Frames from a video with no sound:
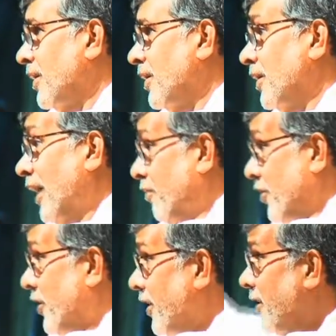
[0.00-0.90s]
I
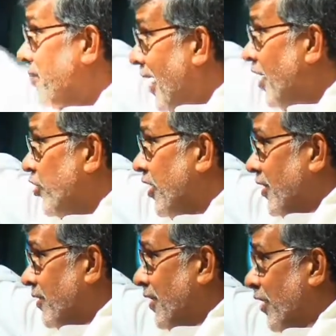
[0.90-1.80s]
was here
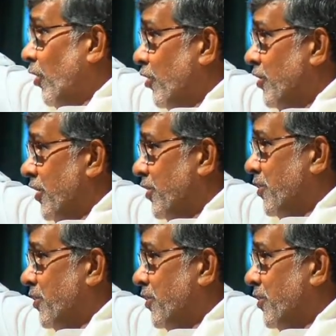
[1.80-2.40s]
marching across this